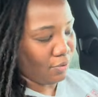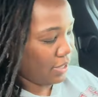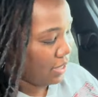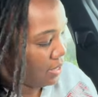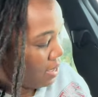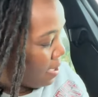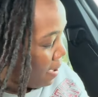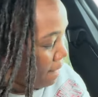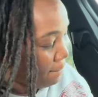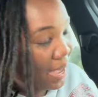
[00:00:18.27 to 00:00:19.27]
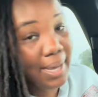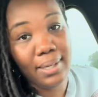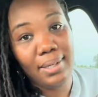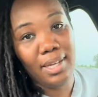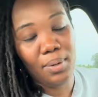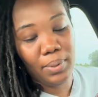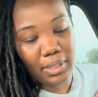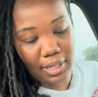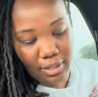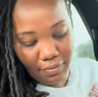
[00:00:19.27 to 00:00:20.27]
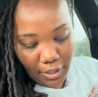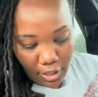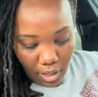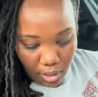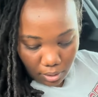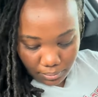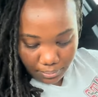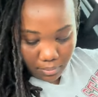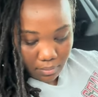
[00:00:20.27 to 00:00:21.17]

Florida. Back again with another video.